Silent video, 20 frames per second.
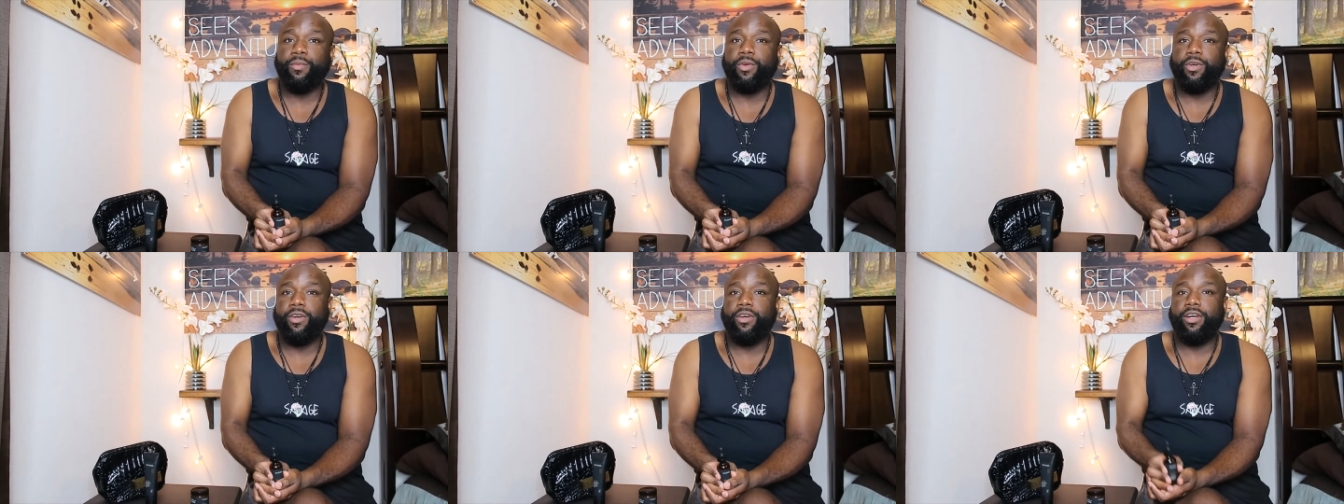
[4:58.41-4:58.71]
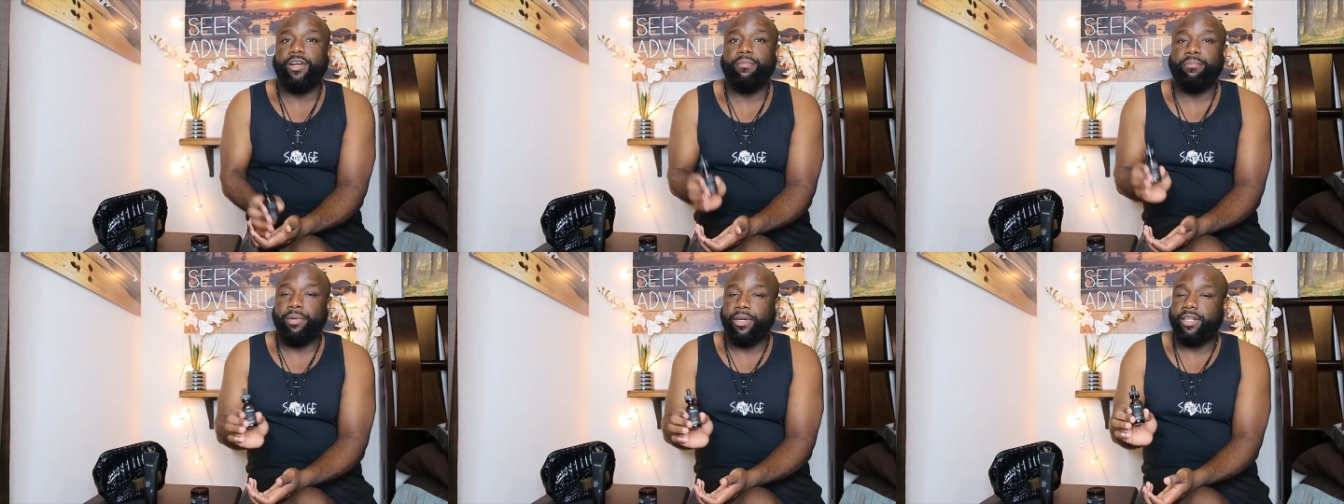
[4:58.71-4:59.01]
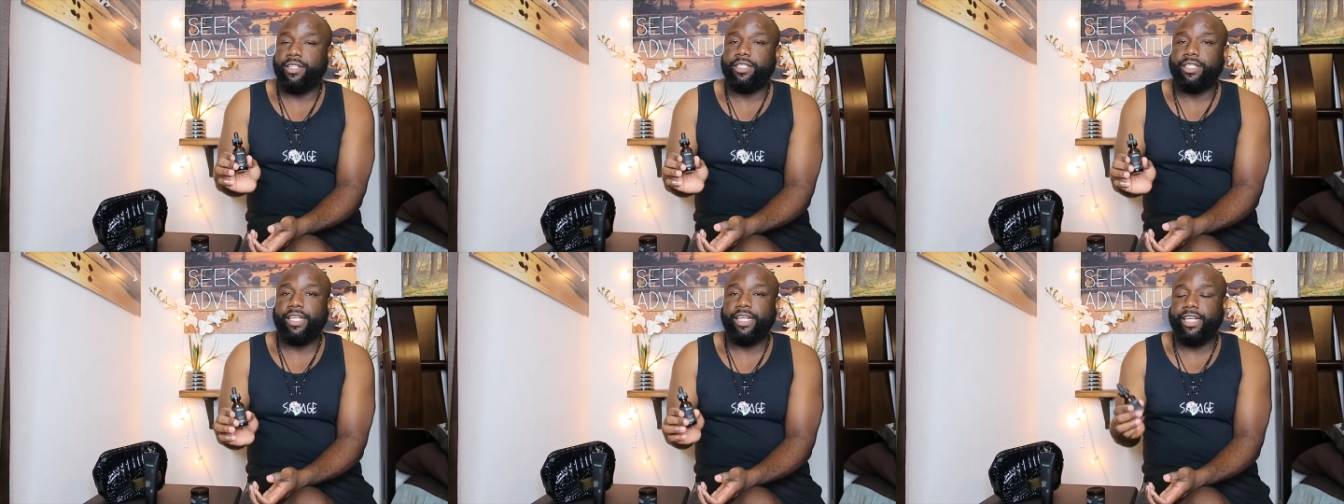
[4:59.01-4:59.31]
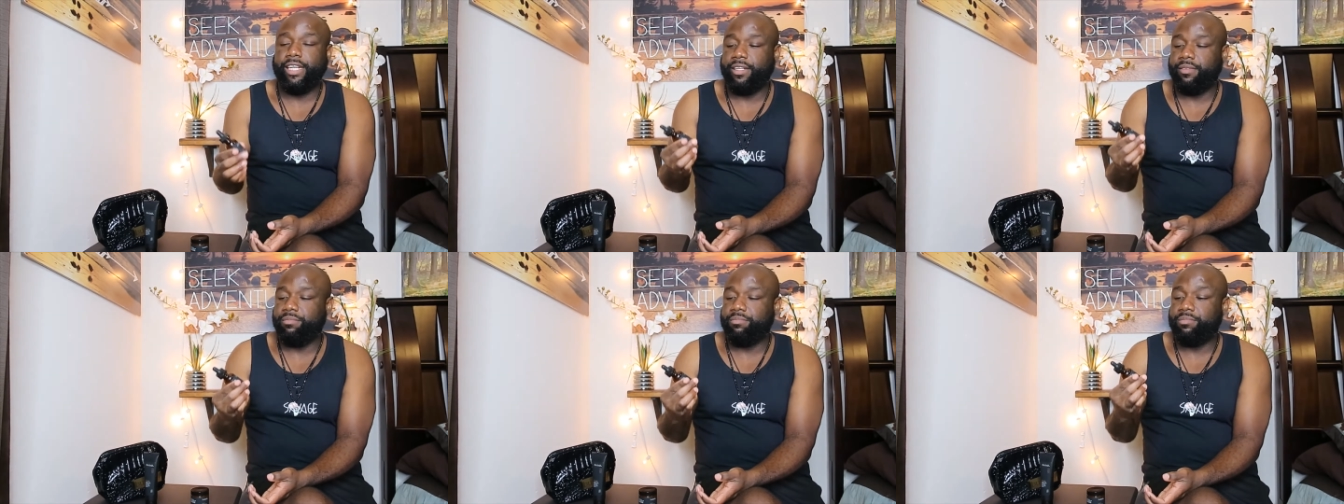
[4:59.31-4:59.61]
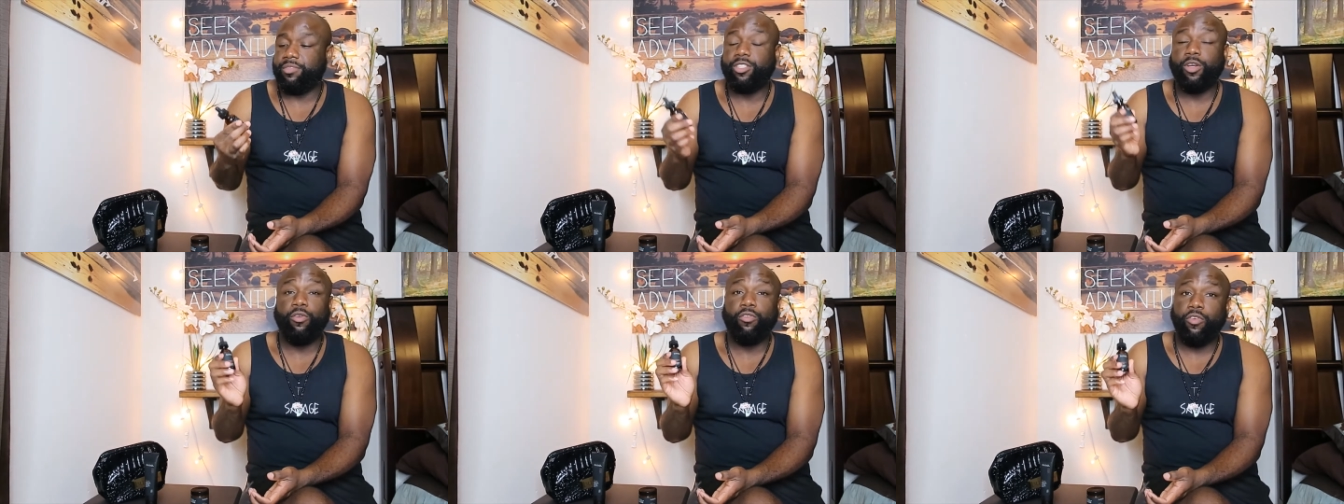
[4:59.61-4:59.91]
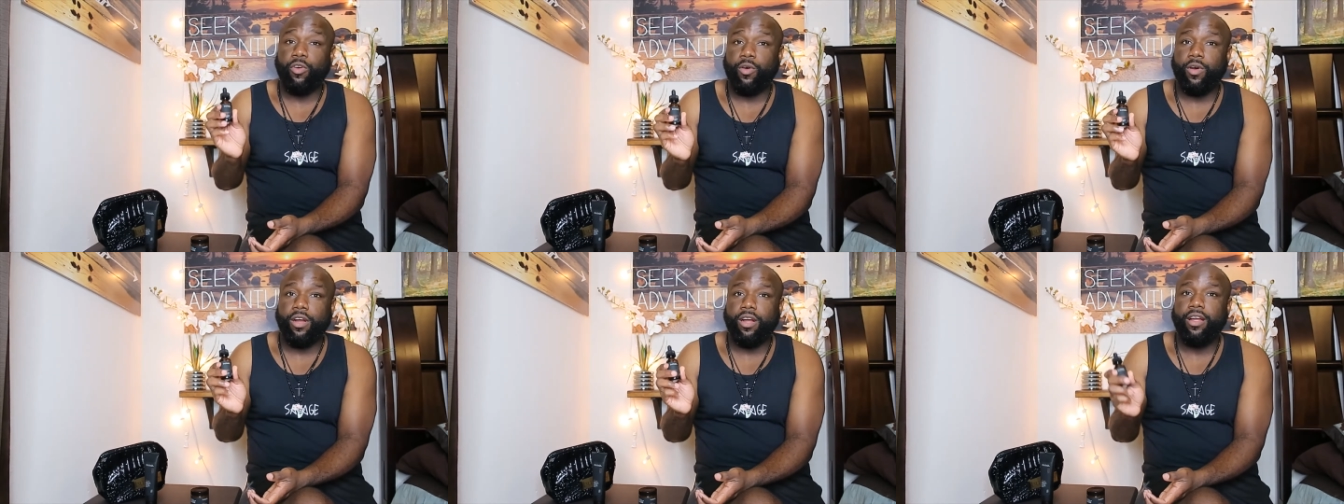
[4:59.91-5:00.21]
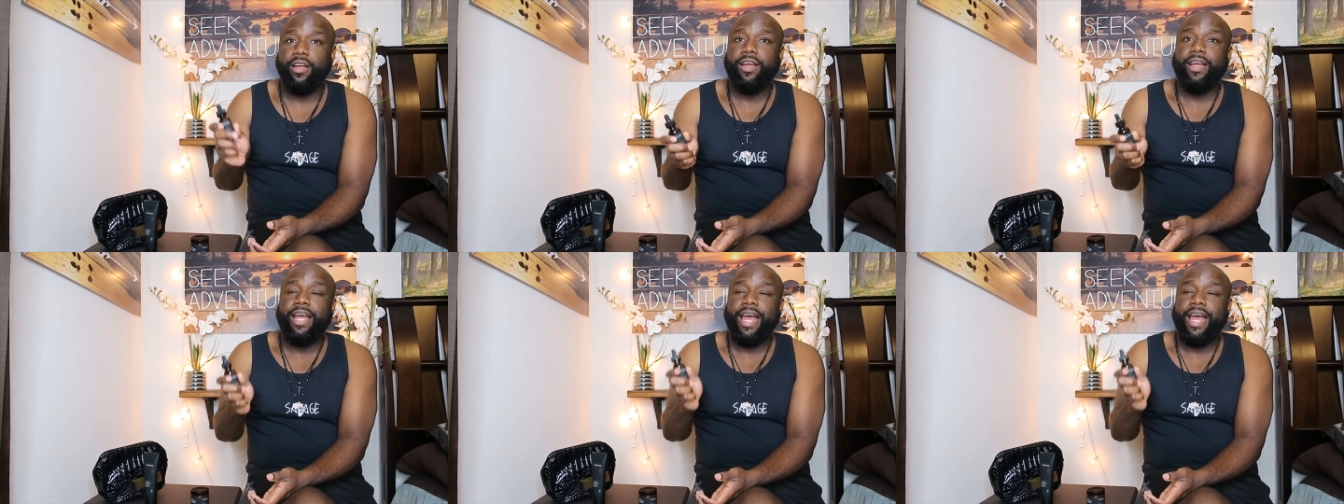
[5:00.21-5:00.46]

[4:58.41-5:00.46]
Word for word: Renaud Buttahskin so far.